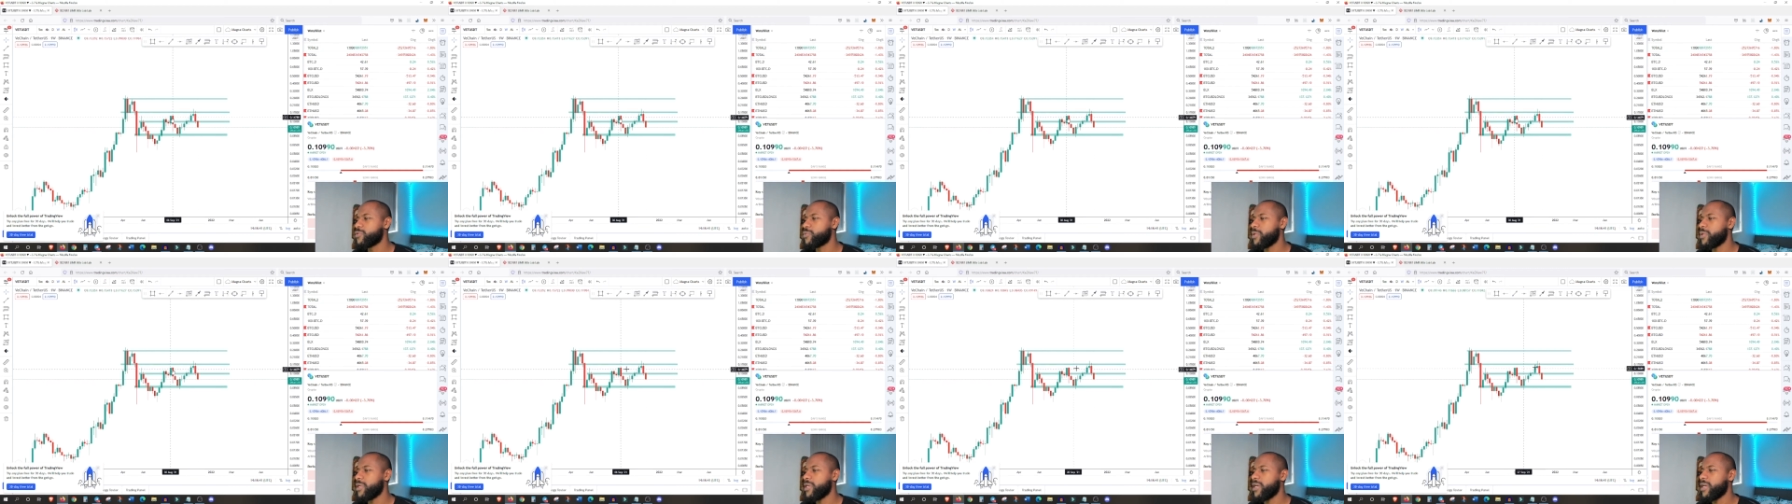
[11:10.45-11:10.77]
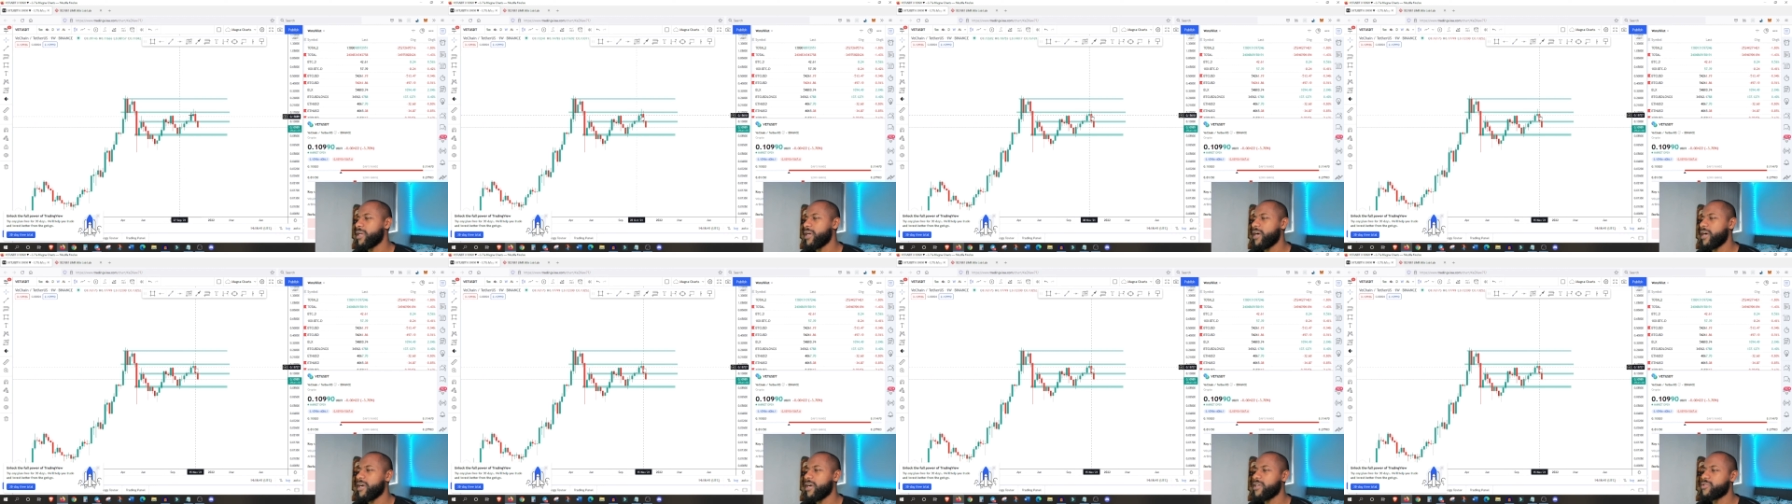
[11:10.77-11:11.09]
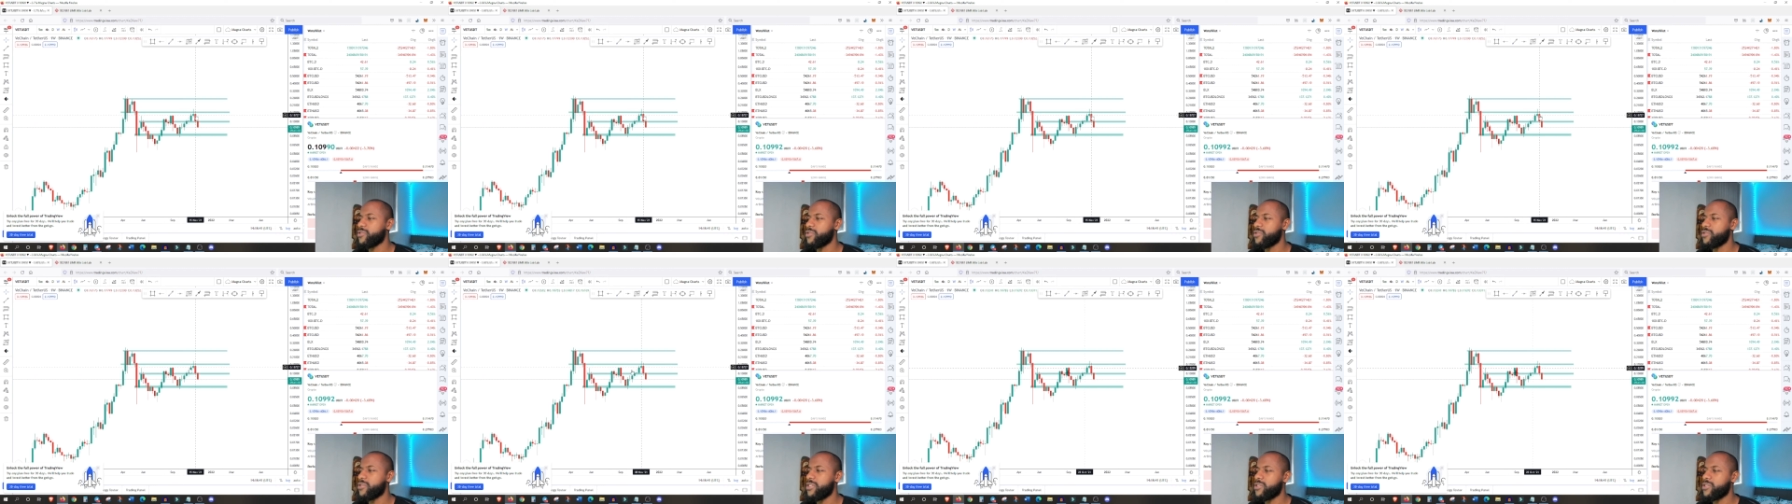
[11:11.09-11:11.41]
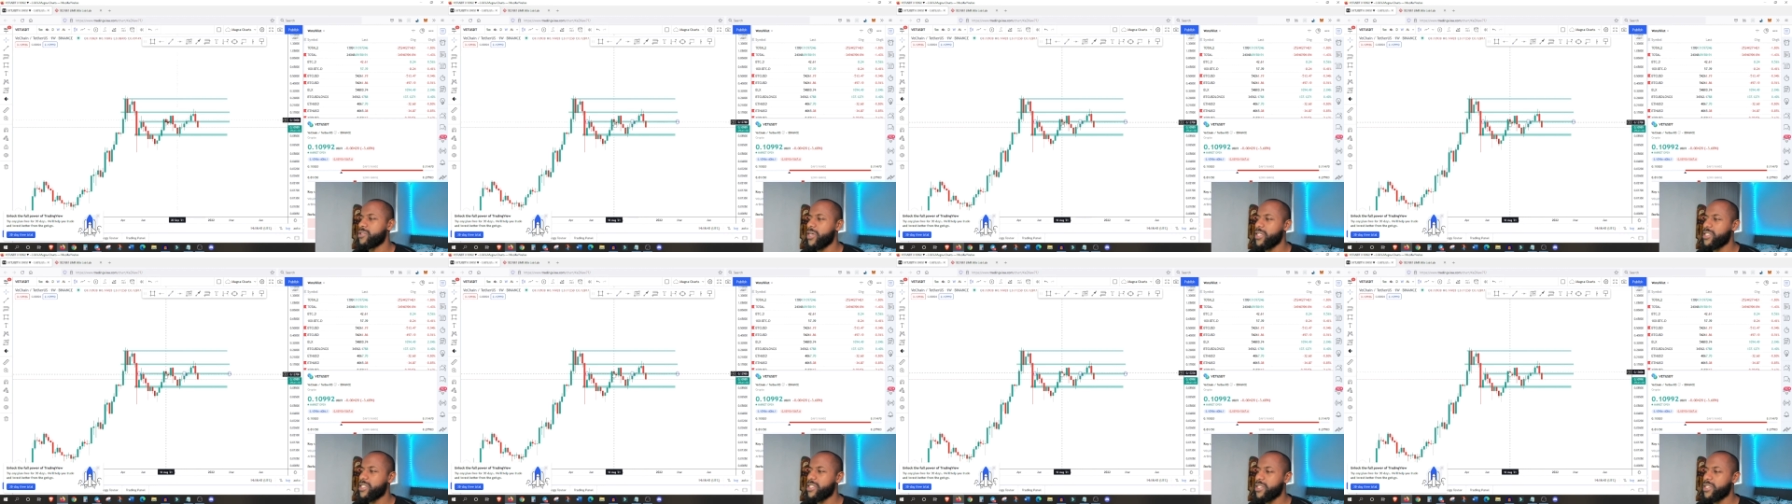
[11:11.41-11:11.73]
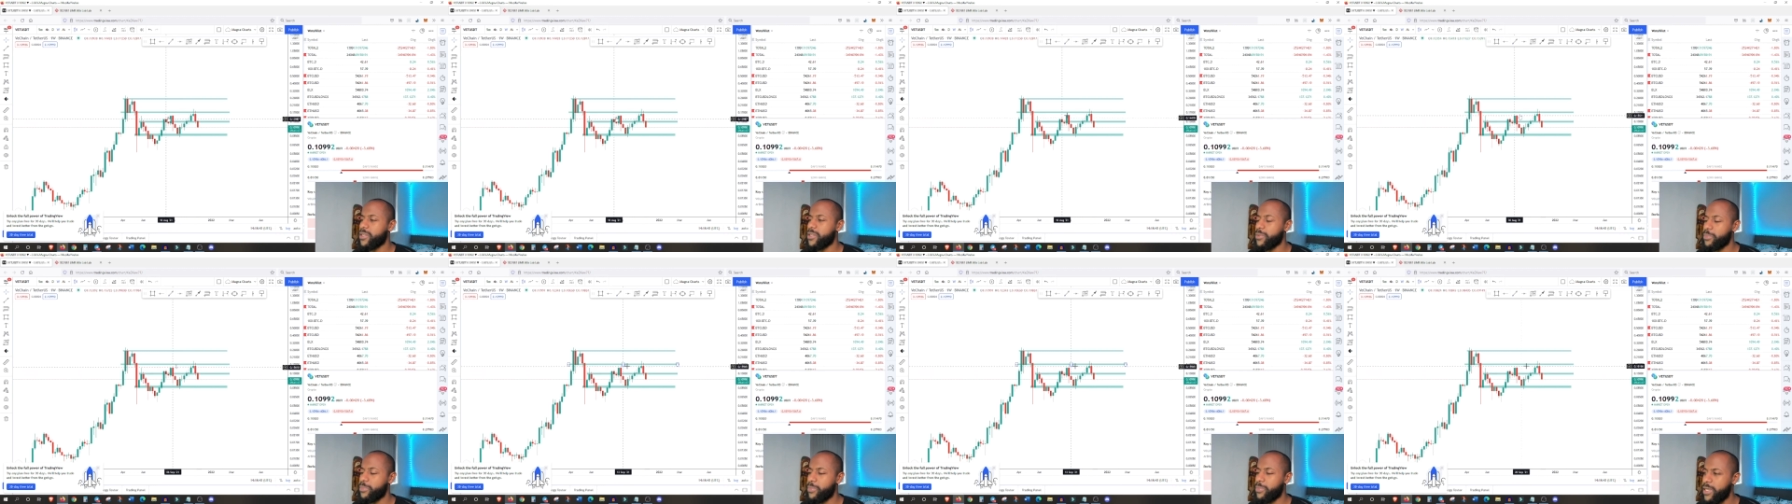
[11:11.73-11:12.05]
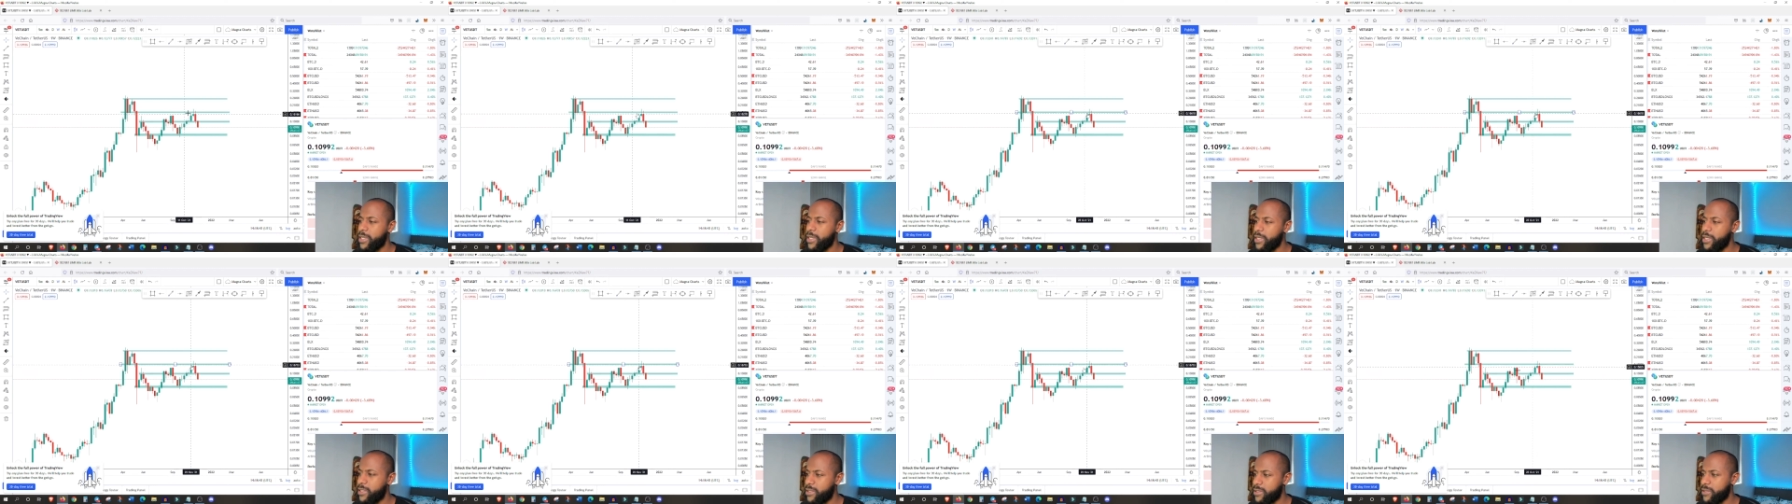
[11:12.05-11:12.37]
swing highs, or these rising
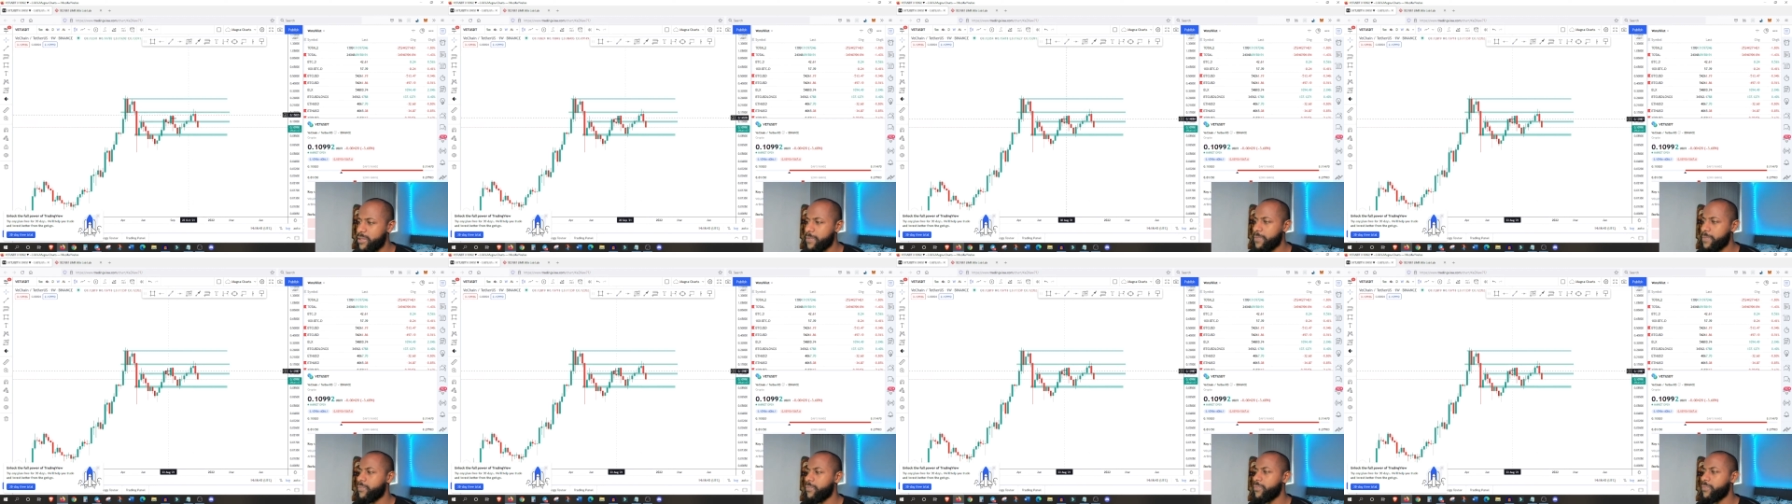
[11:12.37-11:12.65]
peaks,